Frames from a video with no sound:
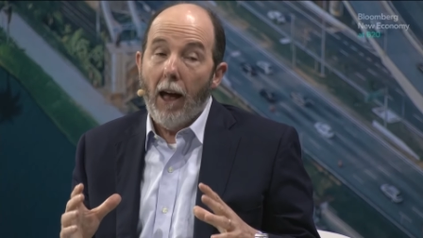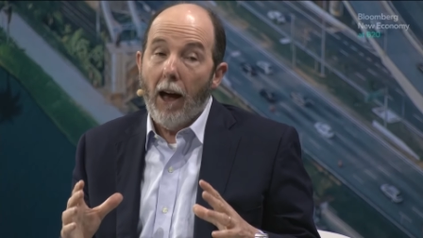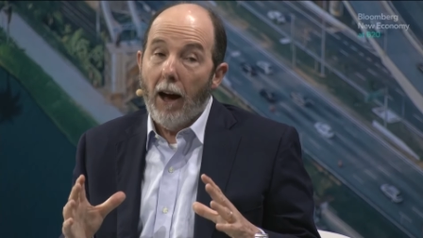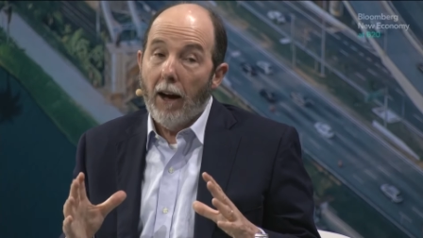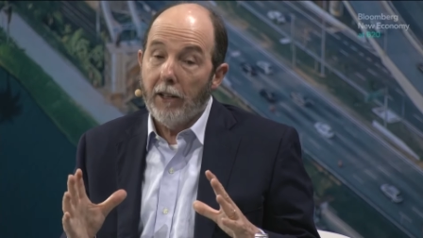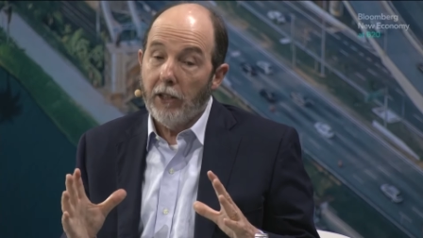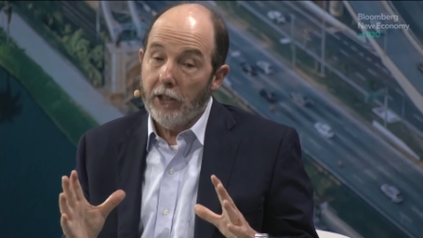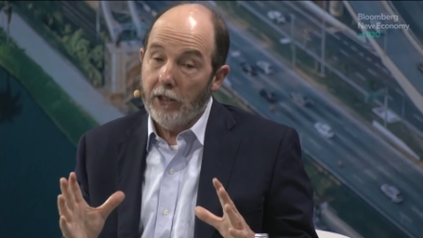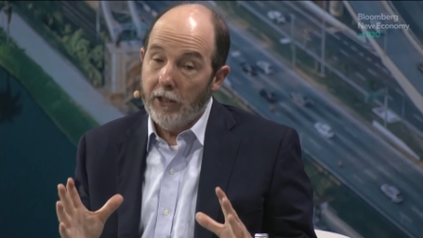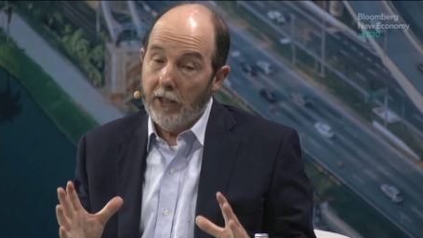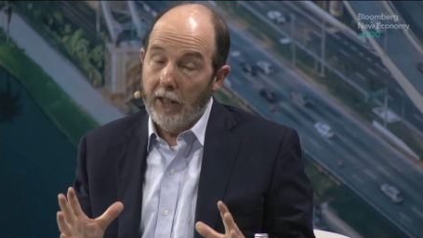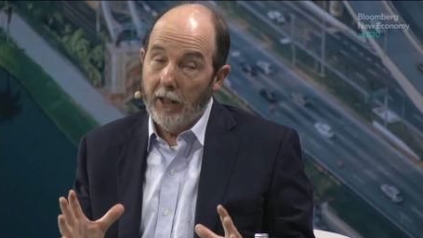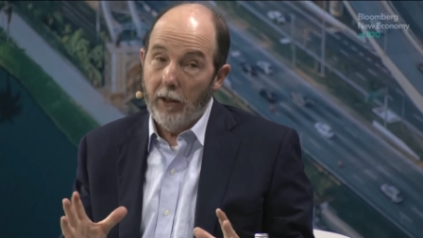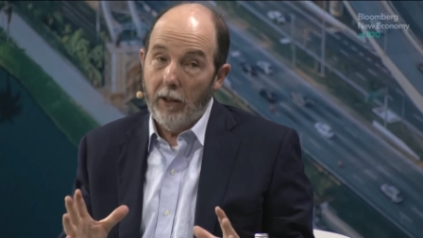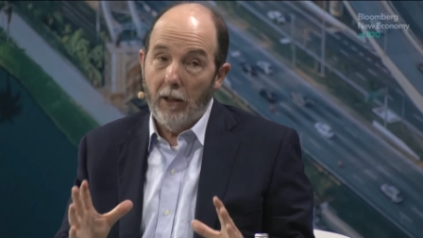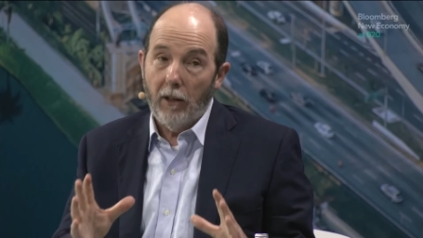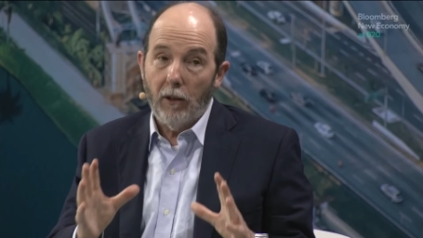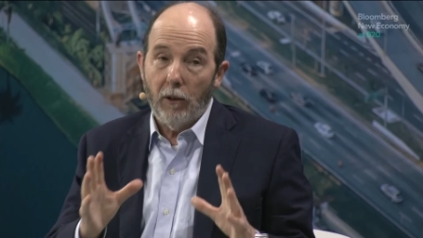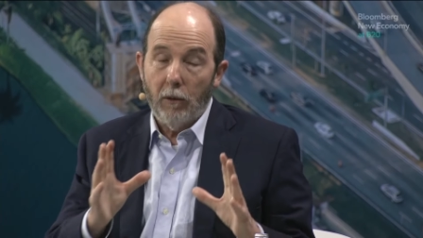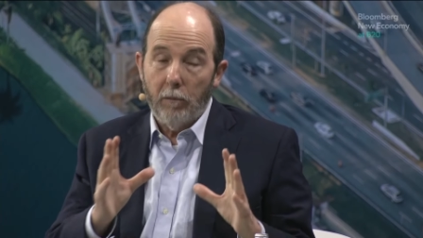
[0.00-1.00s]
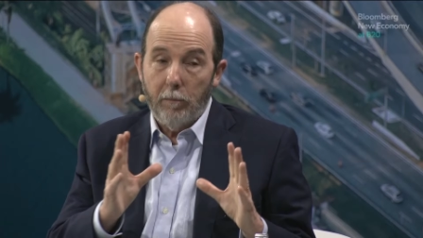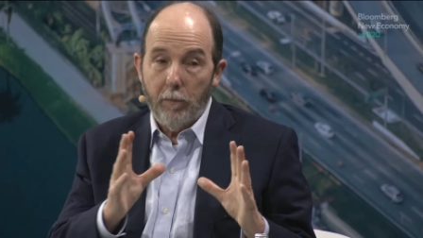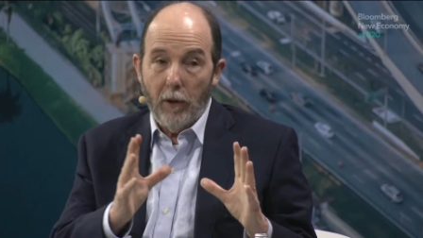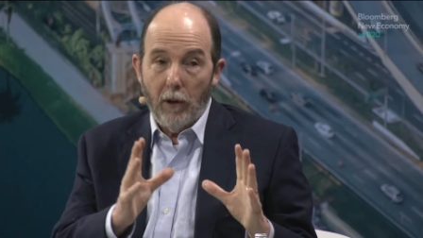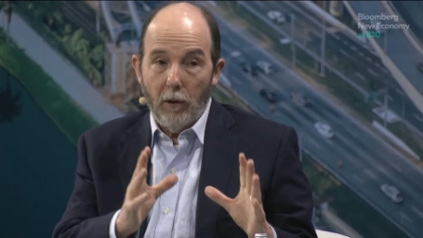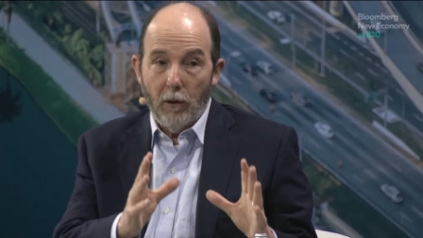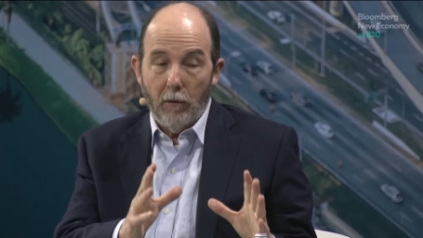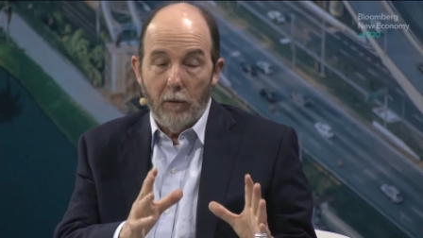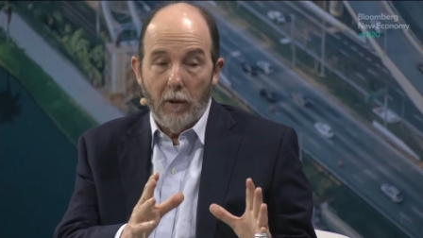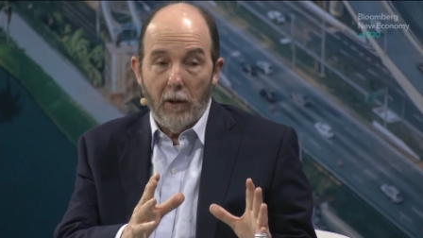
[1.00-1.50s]
I just think
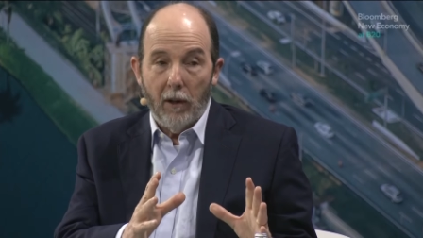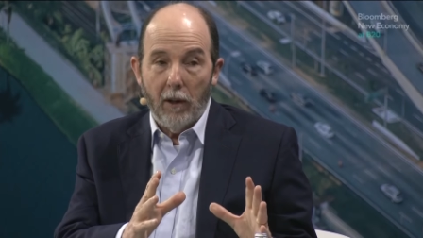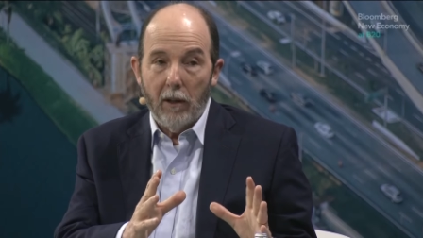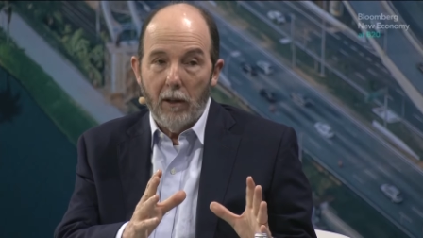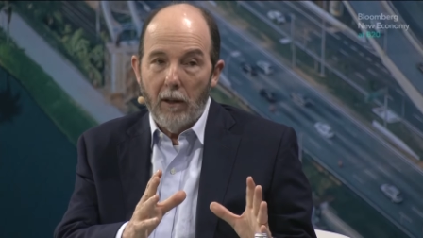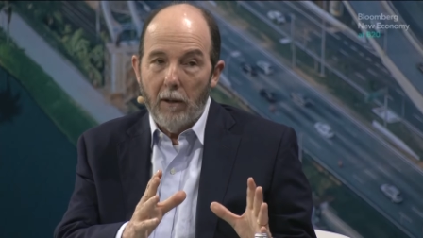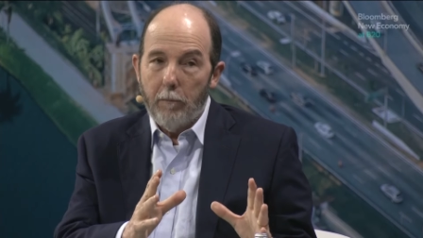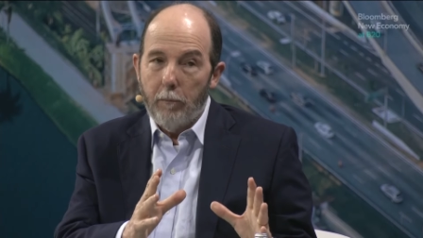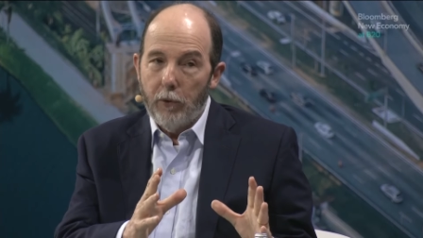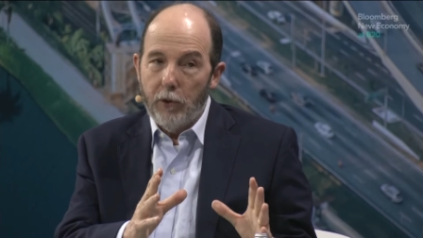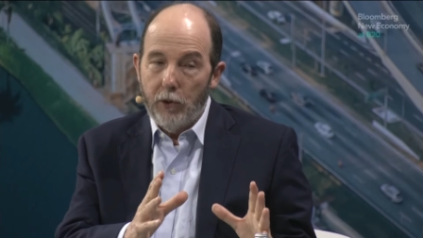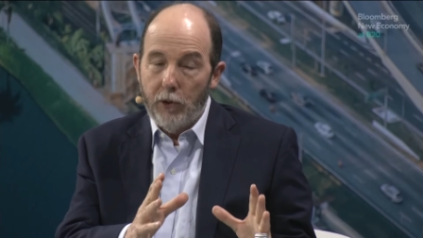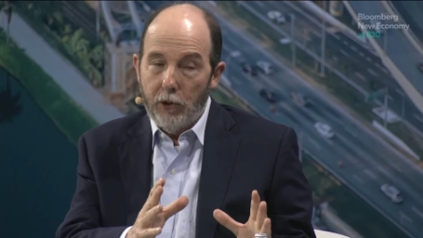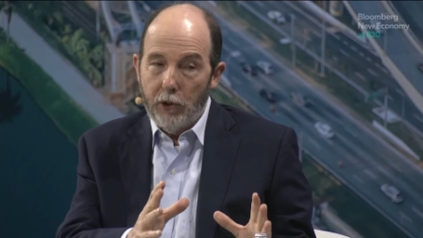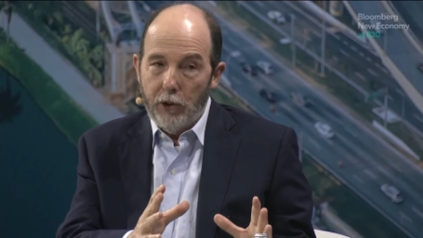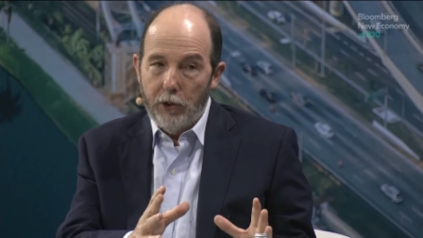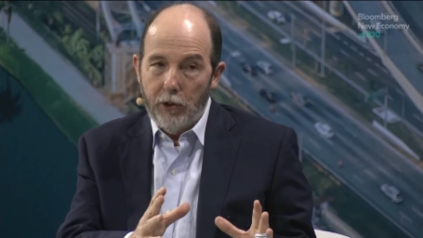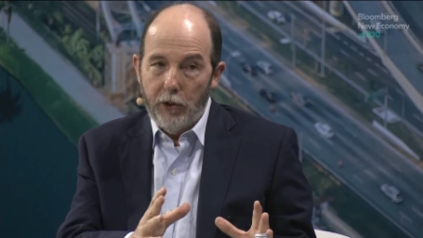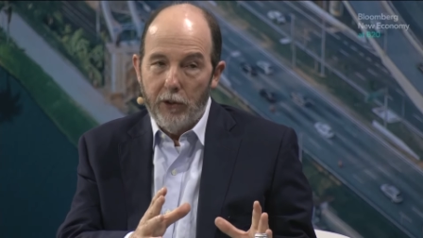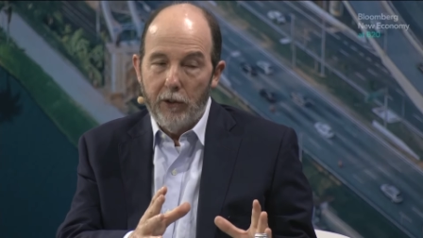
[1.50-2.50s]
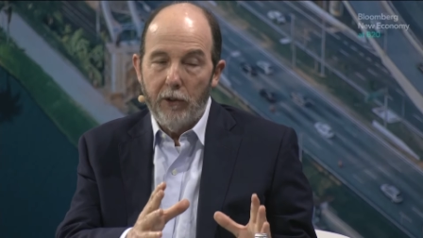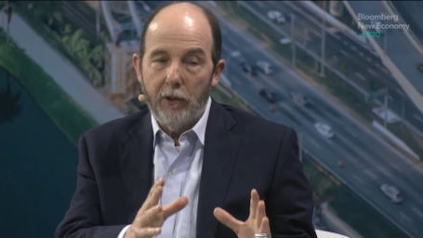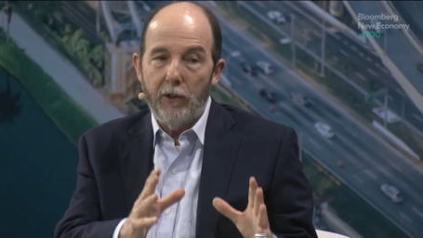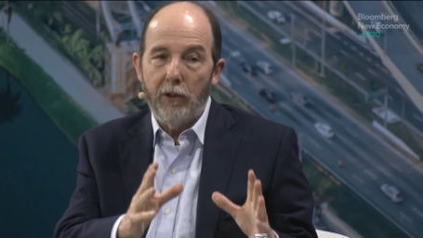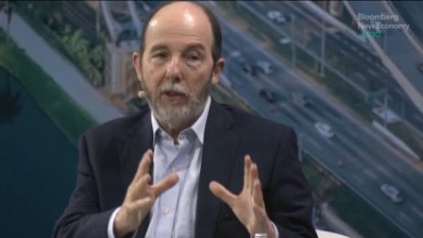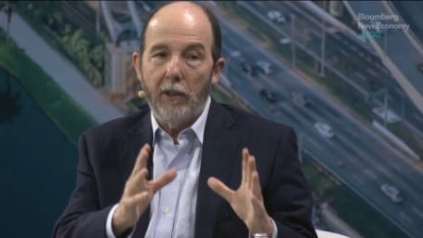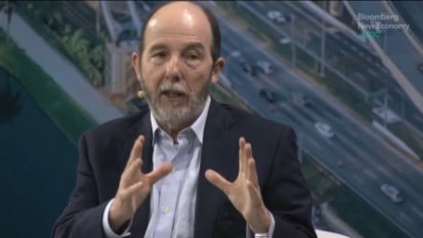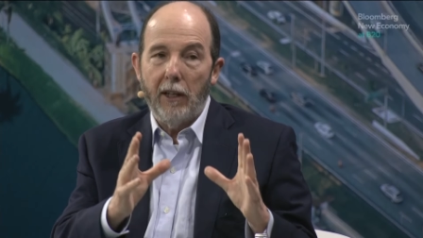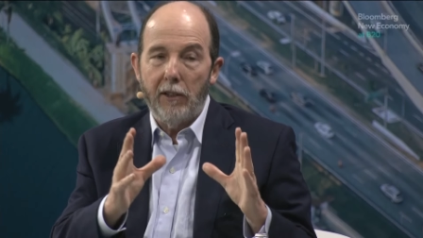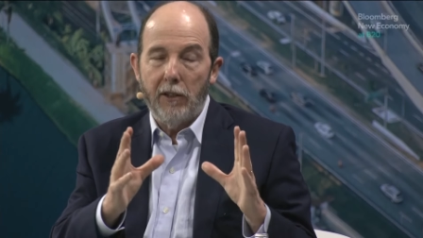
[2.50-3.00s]
our positions
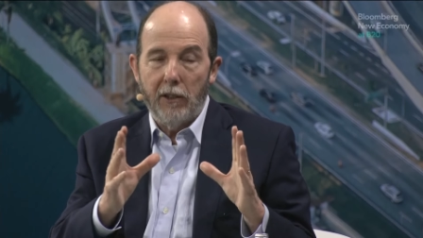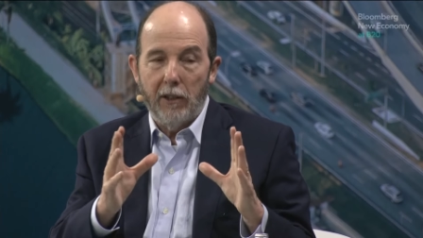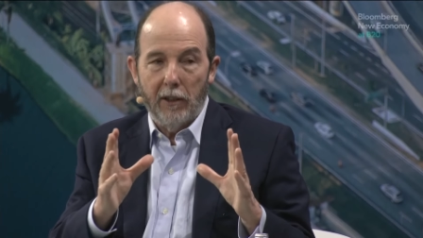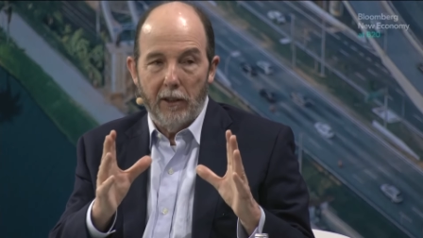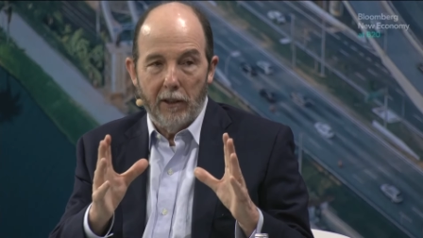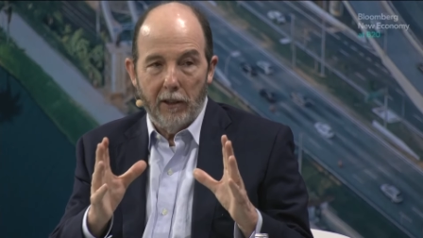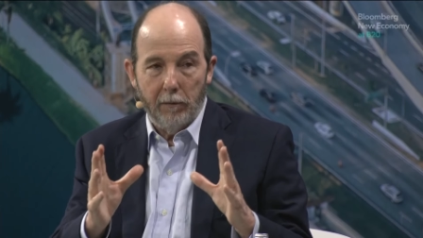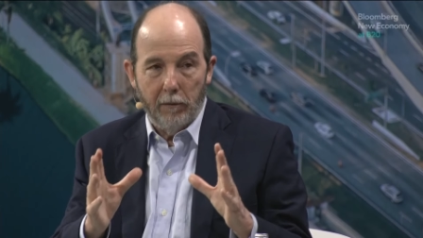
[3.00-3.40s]
as it